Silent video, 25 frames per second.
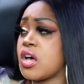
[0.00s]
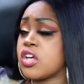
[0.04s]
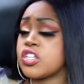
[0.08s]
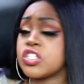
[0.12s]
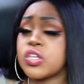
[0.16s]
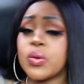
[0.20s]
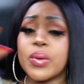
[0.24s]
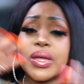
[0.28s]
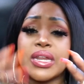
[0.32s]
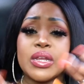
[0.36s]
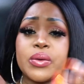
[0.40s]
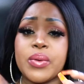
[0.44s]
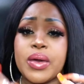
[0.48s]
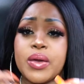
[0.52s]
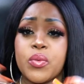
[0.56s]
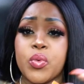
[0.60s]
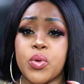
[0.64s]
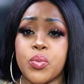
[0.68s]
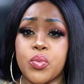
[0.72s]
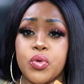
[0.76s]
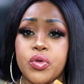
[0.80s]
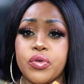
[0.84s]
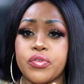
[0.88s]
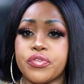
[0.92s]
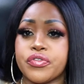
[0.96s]
So anyway,
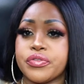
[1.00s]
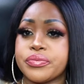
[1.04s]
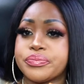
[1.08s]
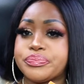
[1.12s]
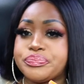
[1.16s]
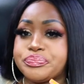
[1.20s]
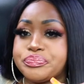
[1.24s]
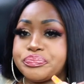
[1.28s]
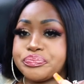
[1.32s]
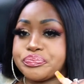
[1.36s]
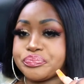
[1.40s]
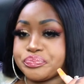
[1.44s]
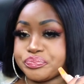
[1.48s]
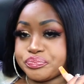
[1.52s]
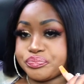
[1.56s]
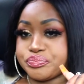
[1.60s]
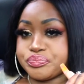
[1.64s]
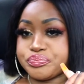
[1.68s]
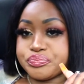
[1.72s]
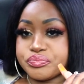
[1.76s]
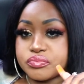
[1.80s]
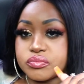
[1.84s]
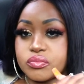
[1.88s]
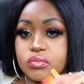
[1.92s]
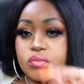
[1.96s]
we move.
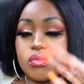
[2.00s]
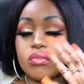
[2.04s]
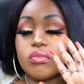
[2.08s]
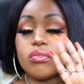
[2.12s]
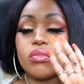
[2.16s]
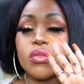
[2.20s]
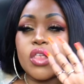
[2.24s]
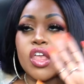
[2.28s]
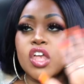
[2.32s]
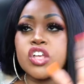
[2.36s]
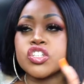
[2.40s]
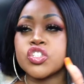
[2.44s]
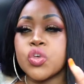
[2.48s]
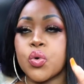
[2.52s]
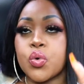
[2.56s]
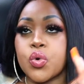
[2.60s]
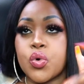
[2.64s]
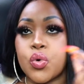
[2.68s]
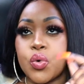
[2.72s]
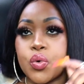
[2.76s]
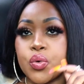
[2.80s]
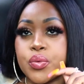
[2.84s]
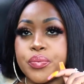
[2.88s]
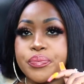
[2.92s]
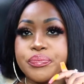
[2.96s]
So
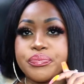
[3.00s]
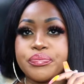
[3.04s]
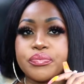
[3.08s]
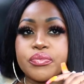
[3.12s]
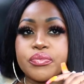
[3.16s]
cool.